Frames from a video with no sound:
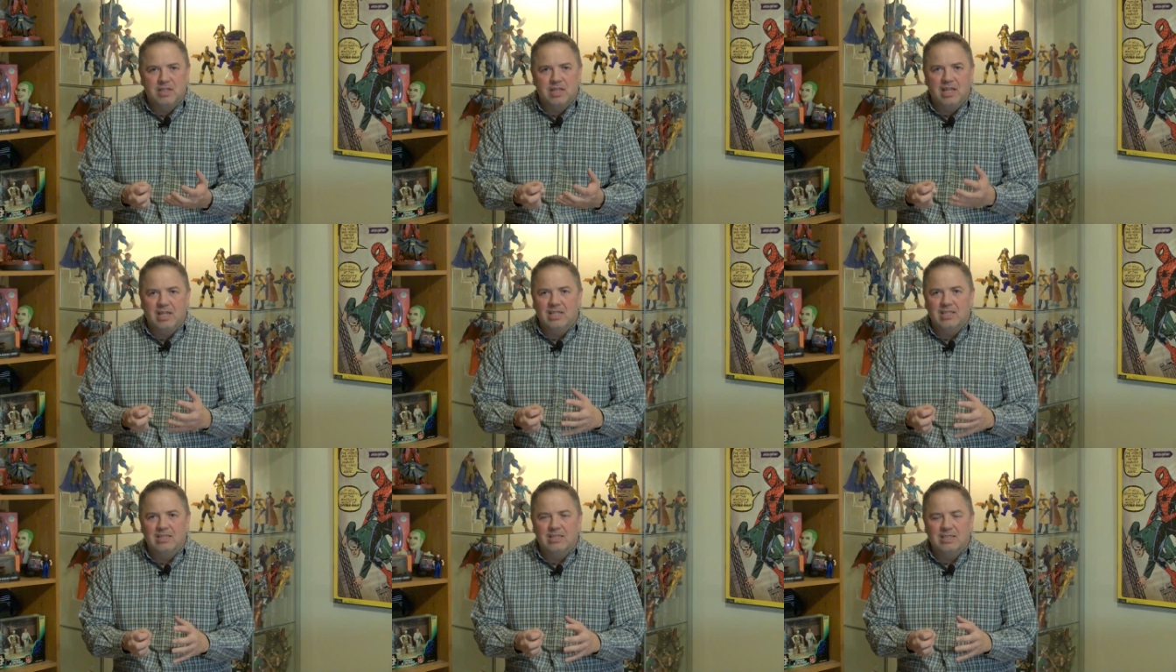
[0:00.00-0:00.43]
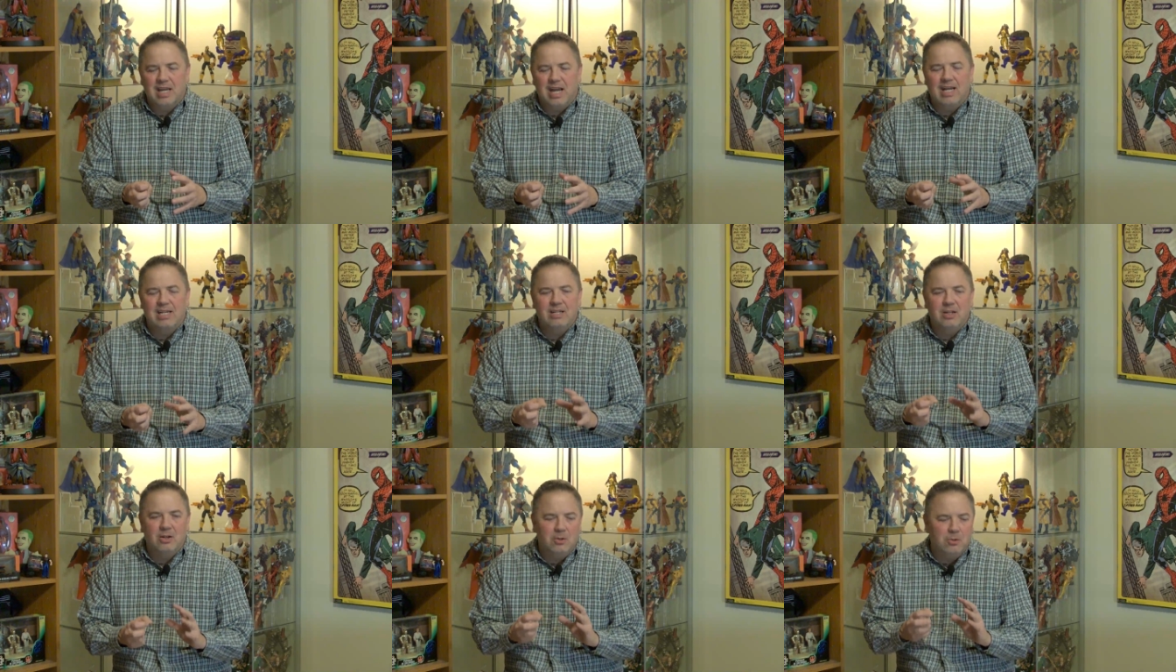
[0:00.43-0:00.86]
And it's I
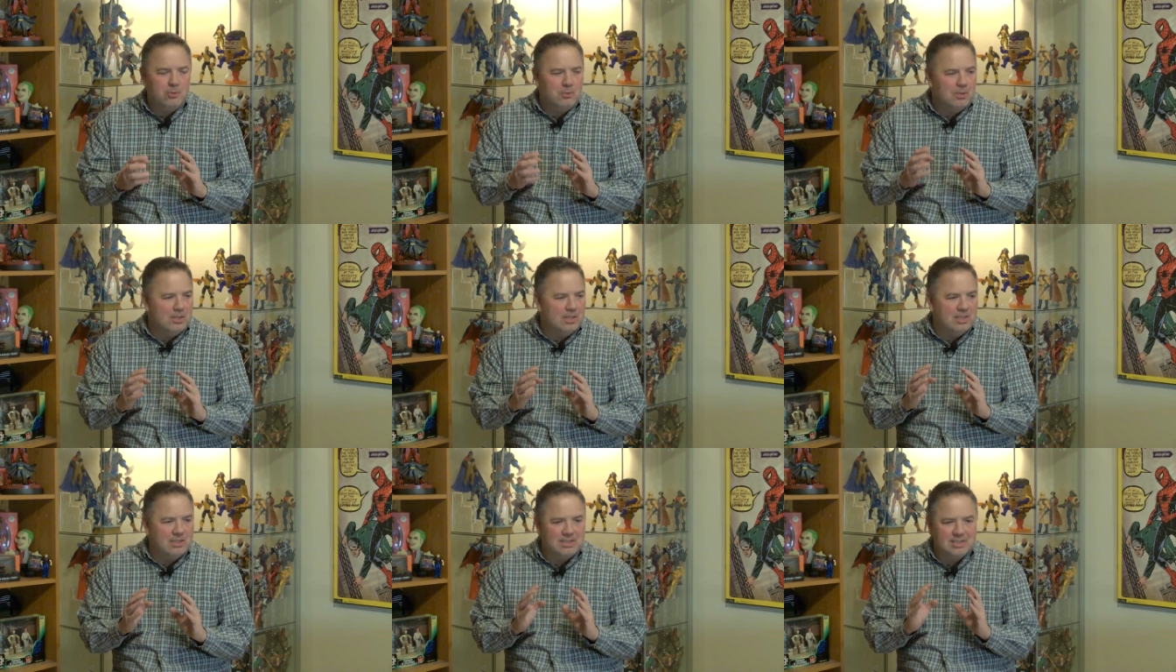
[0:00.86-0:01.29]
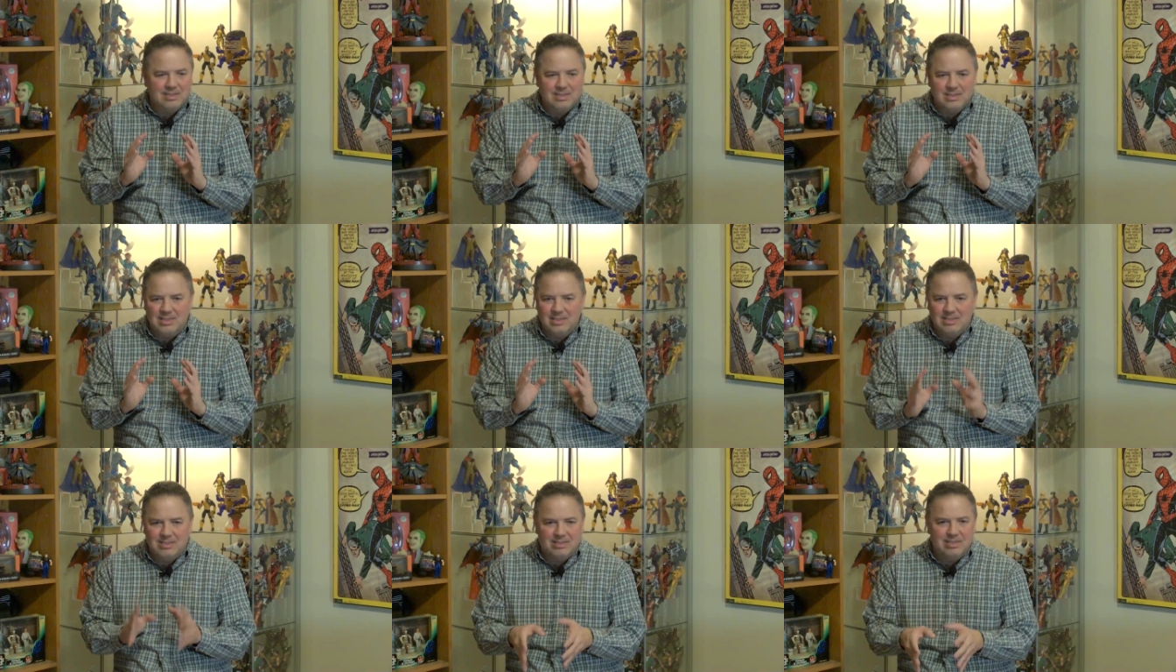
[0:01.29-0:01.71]
know it's,
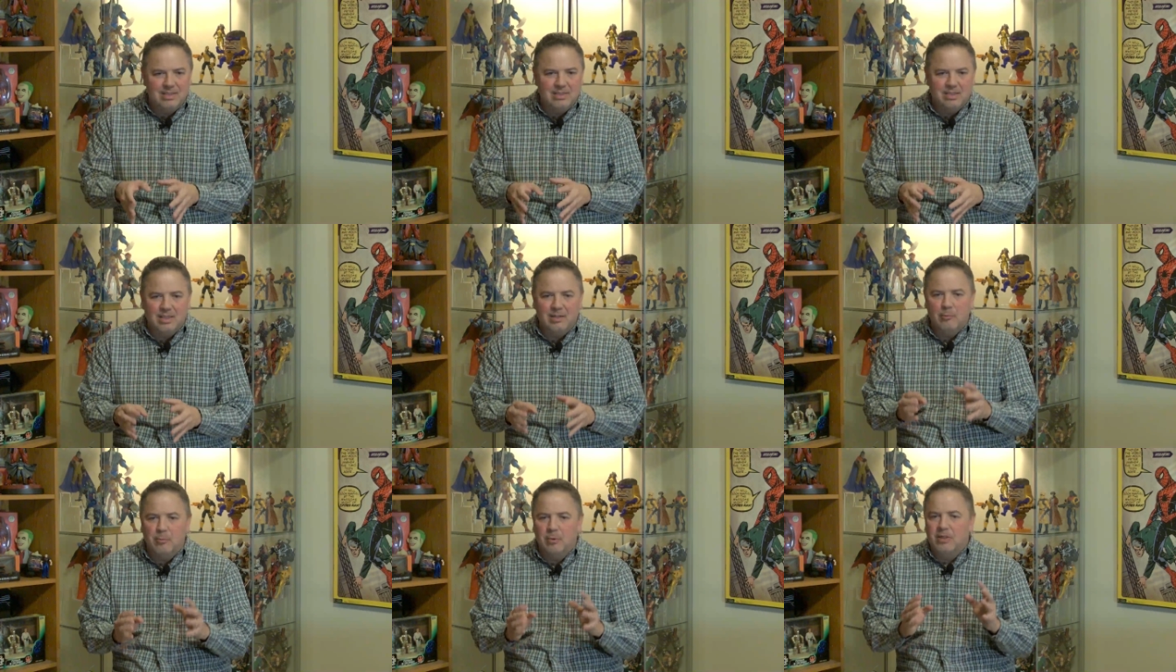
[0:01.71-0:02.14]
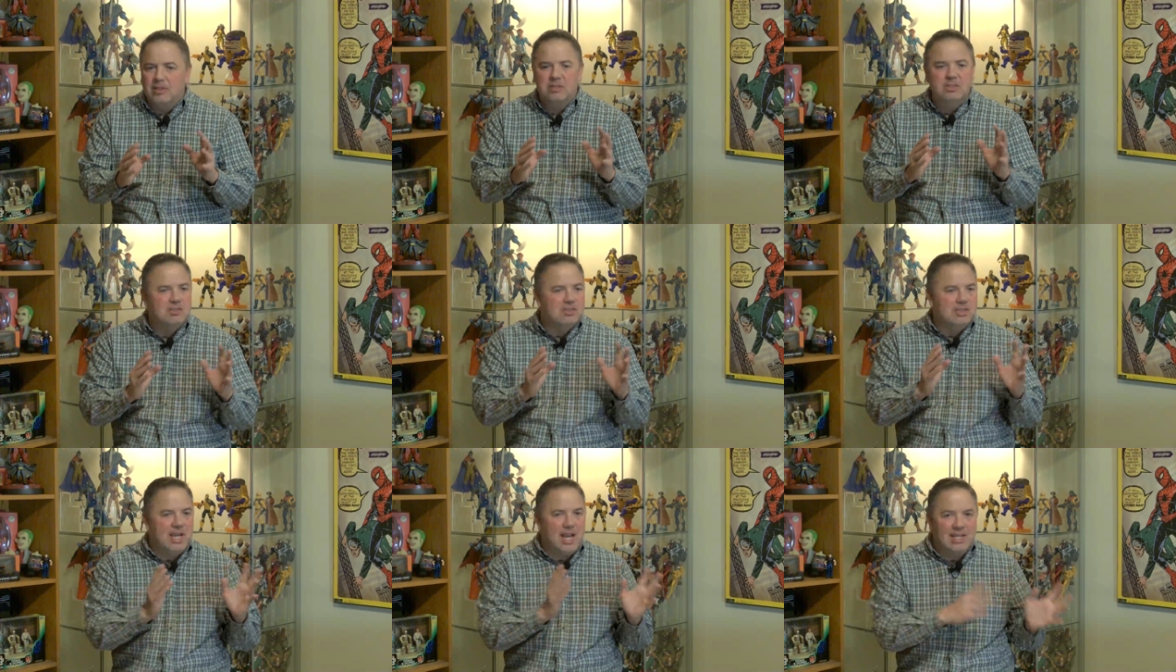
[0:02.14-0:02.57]
it's silly. We
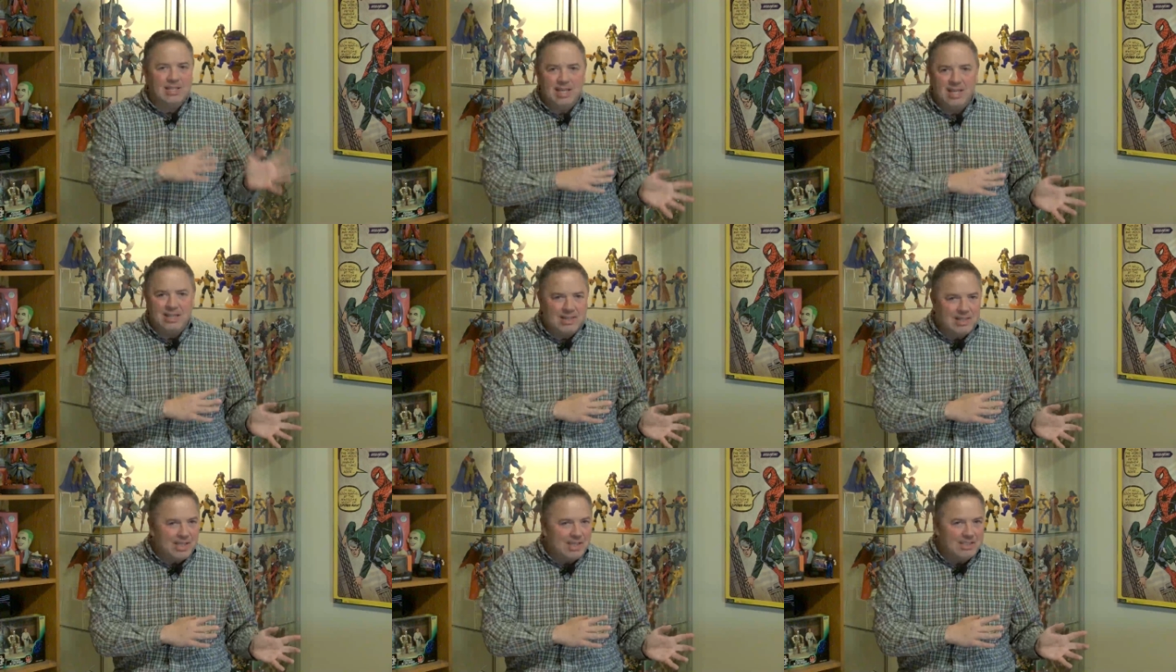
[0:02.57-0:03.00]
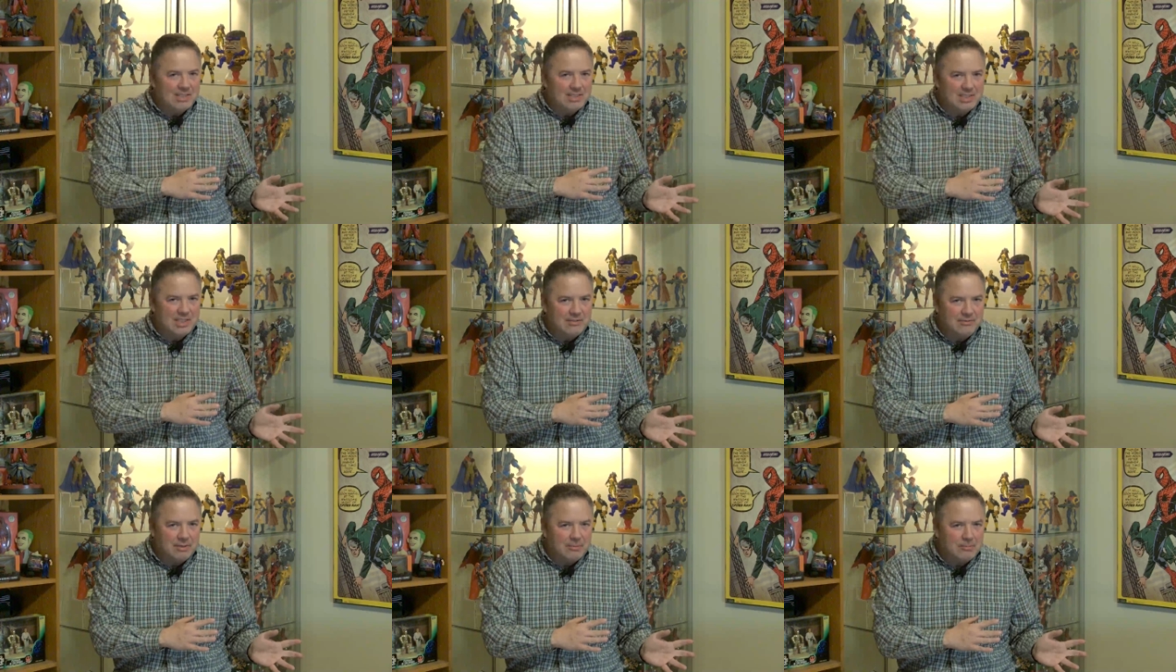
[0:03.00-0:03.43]
just had that
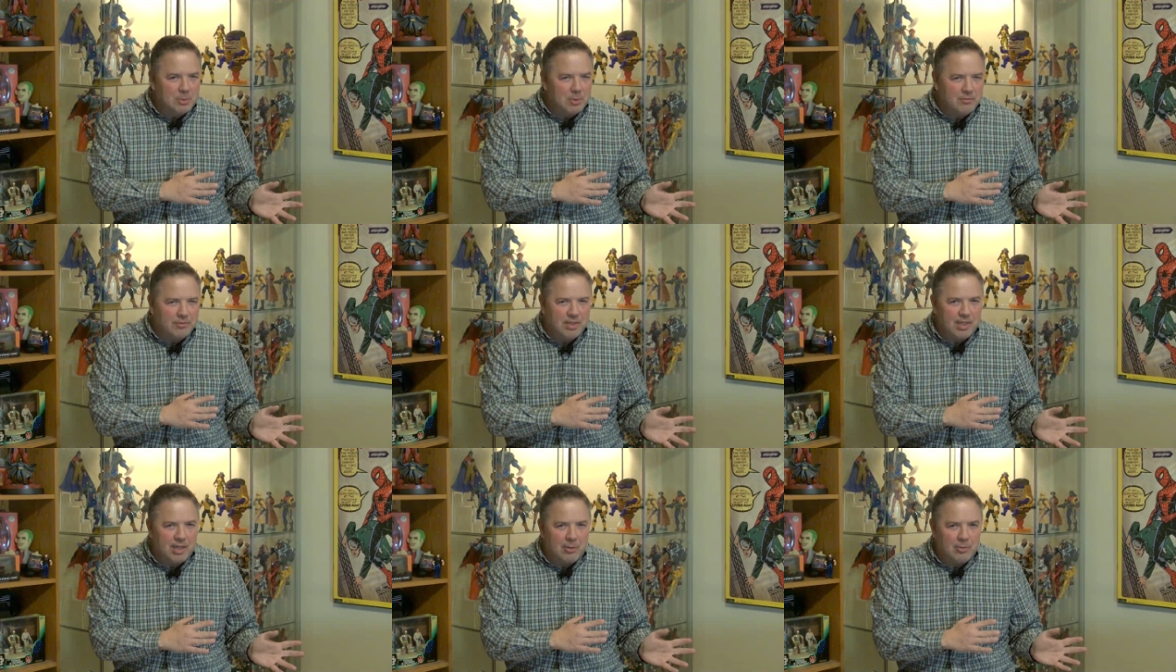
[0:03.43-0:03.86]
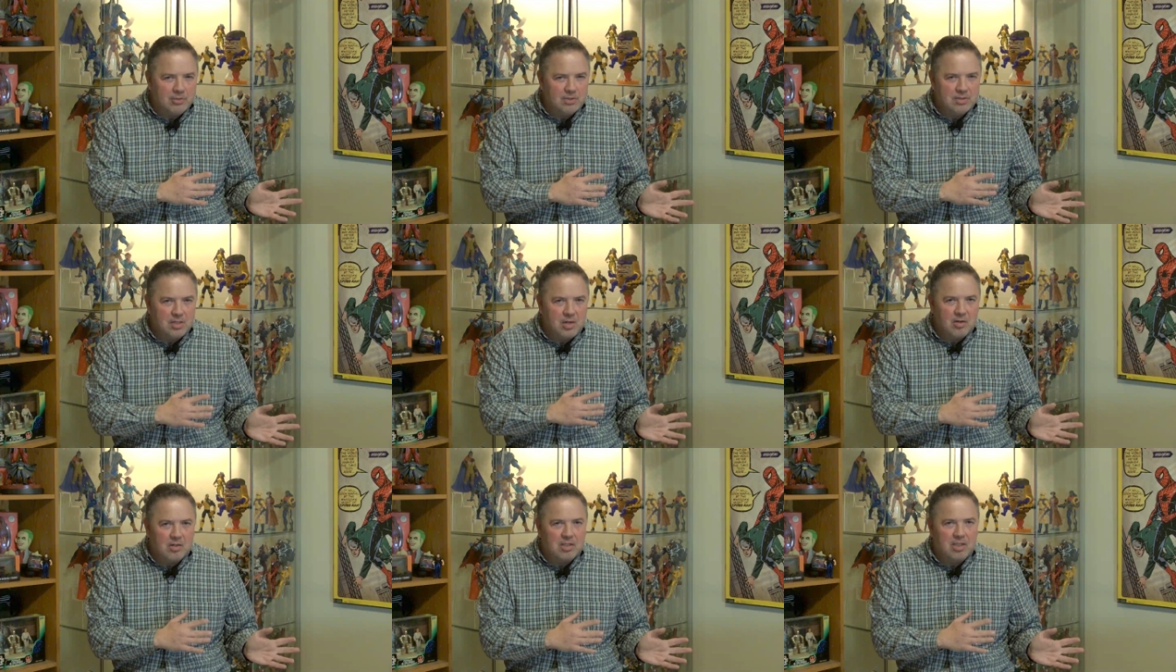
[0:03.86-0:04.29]
Thanksgiving movie I was
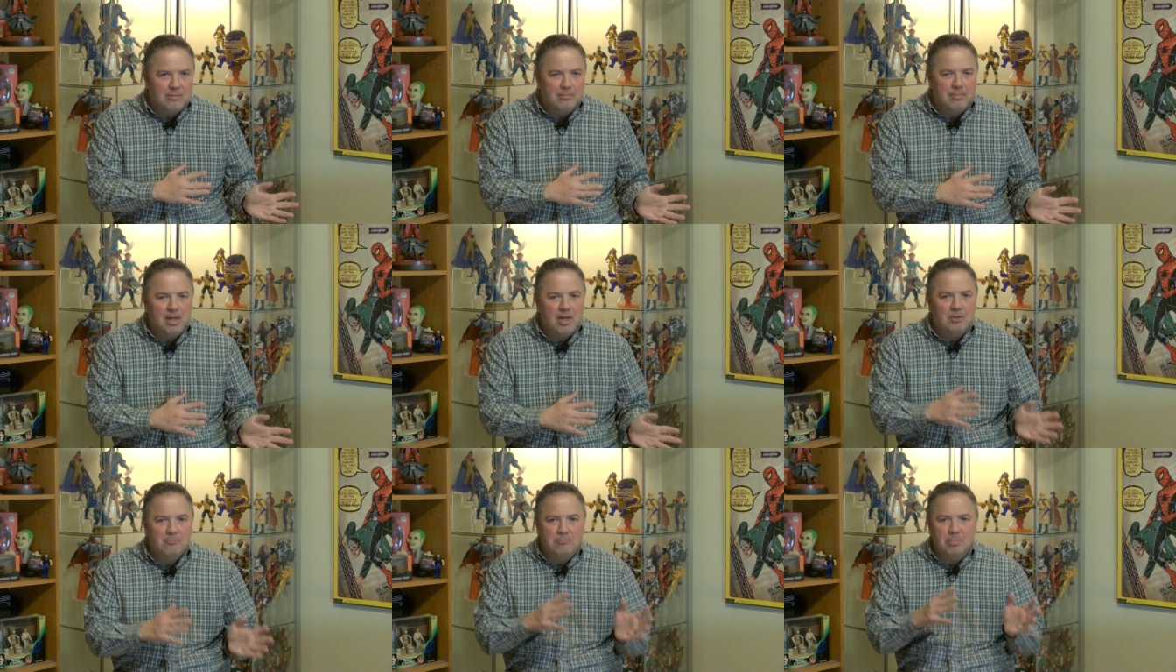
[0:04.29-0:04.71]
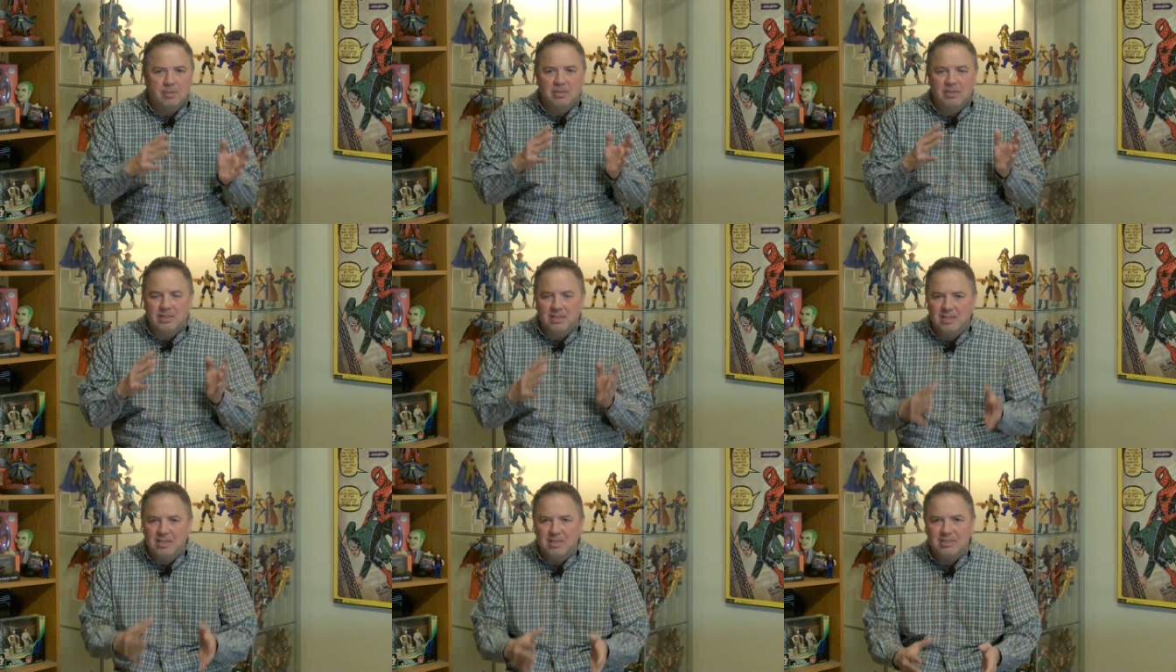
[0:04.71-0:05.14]
talking about, but
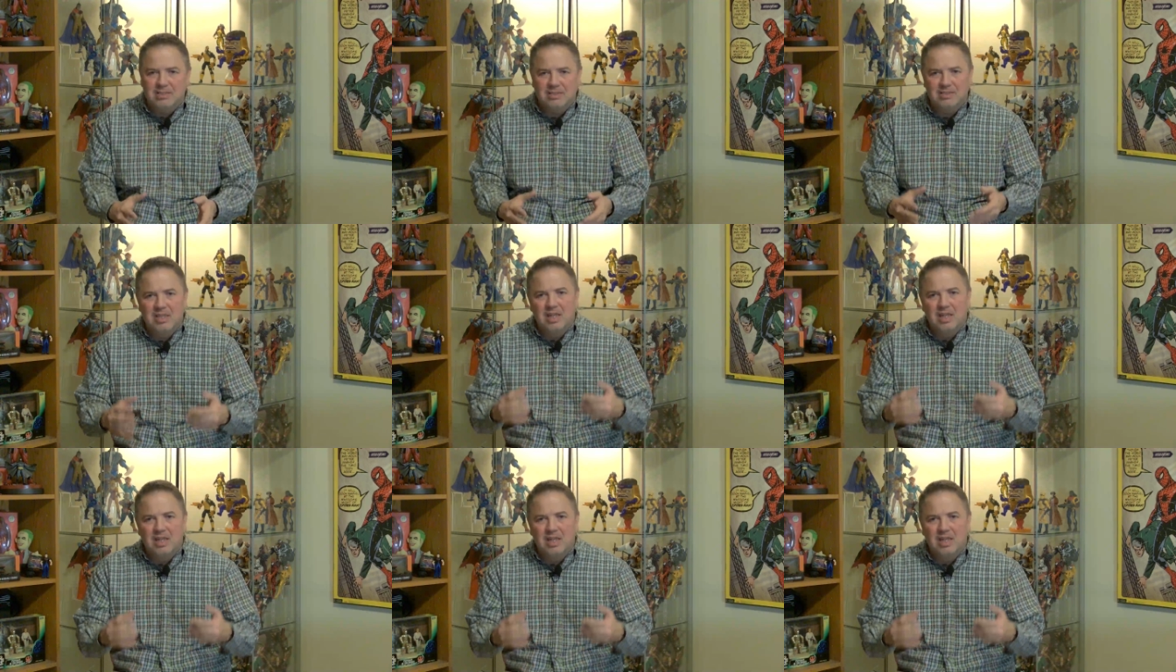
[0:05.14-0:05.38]
this